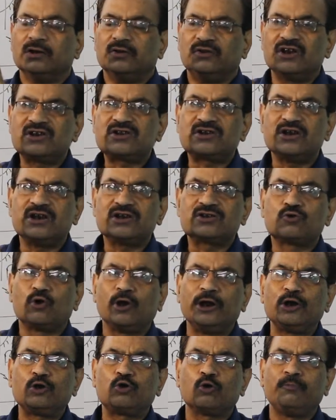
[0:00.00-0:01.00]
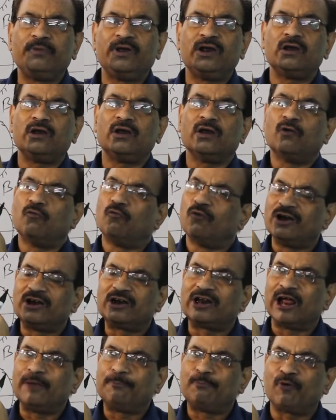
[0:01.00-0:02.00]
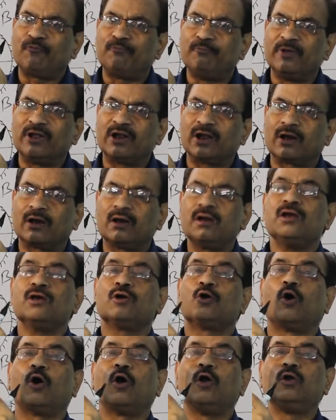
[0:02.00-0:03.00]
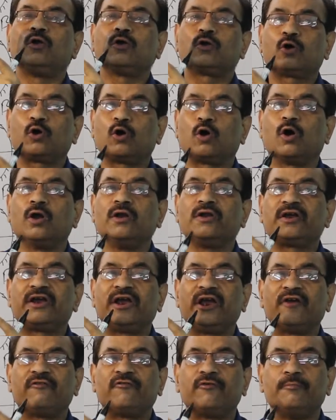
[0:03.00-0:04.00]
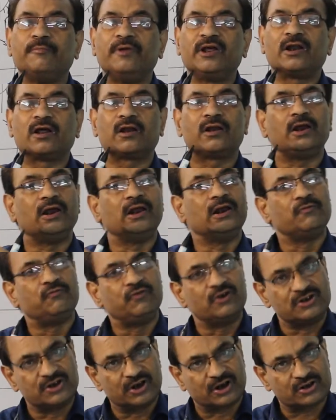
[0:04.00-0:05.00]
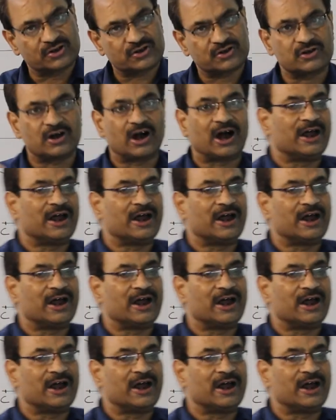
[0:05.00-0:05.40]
This is going to be one type of mirror called concave mirror in physics.